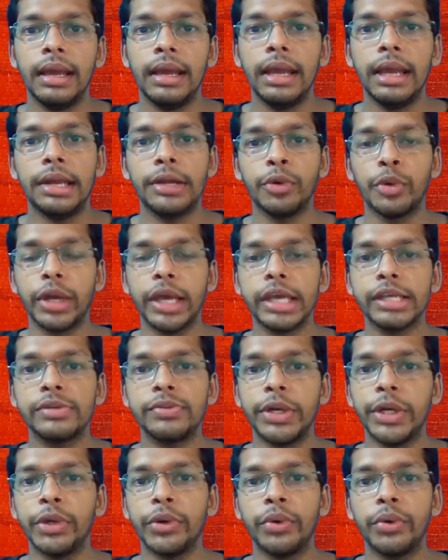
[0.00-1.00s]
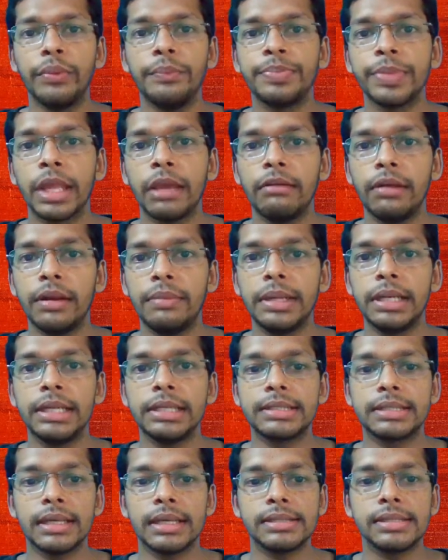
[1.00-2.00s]
In today's video, we'll be
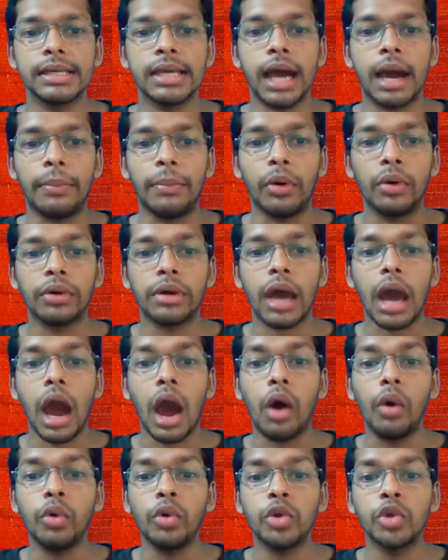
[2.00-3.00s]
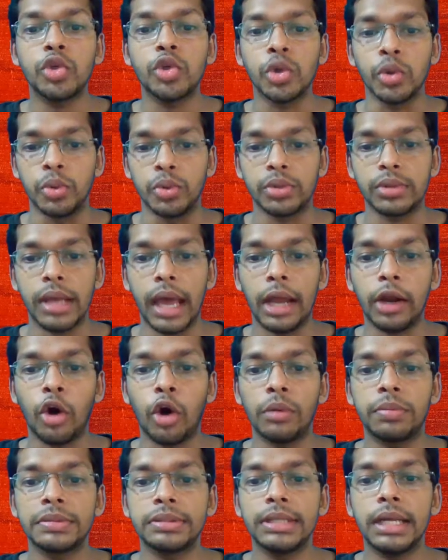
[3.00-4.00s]
discussing about how to choose an
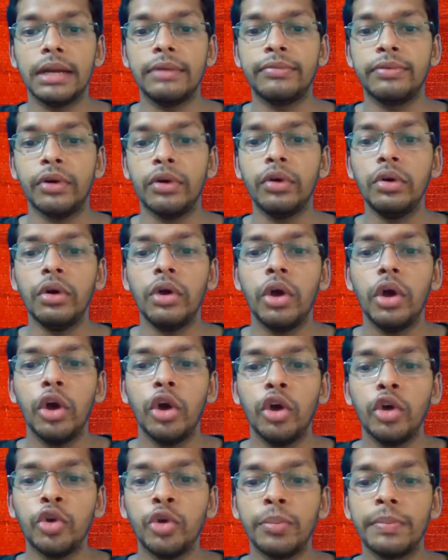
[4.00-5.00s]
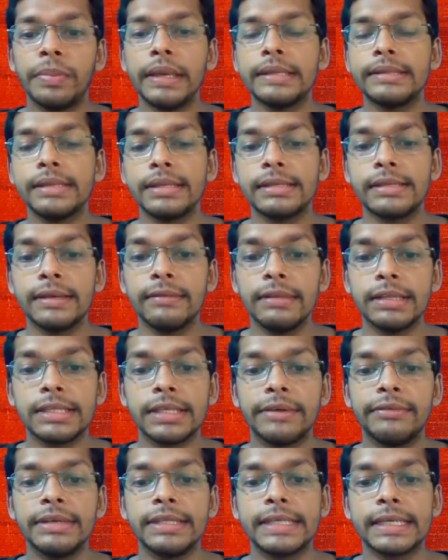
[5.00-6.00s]
optional for UPSC Civil
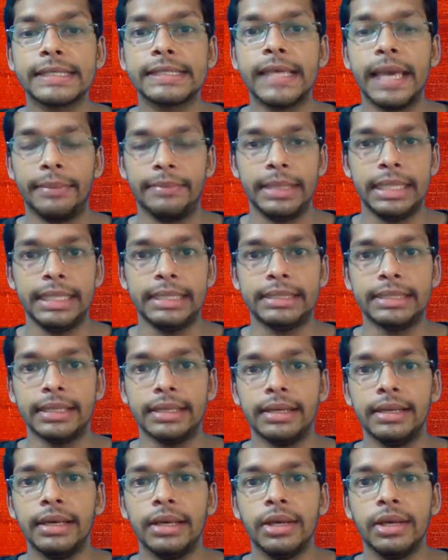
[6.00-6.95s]
Service Examination.